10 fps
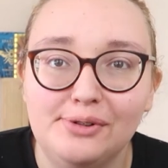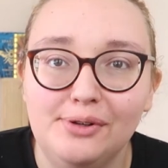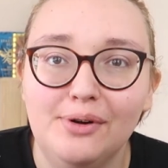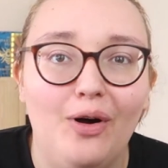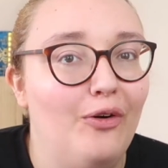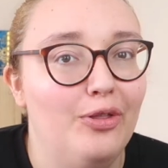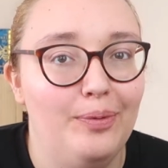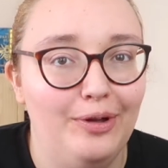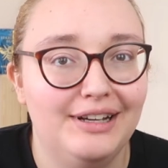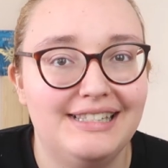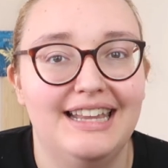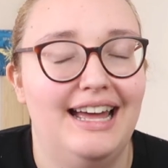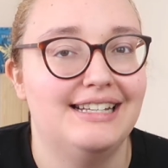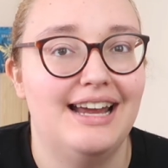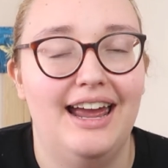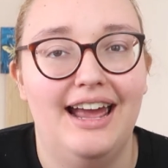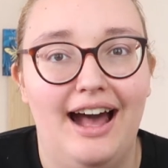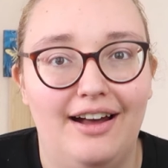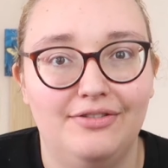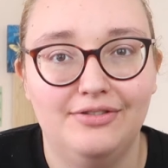you all the books that I
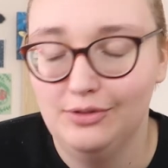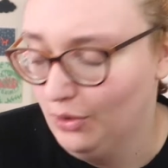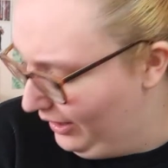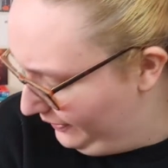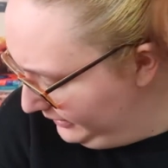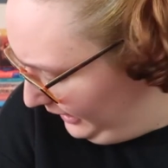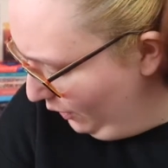have, that I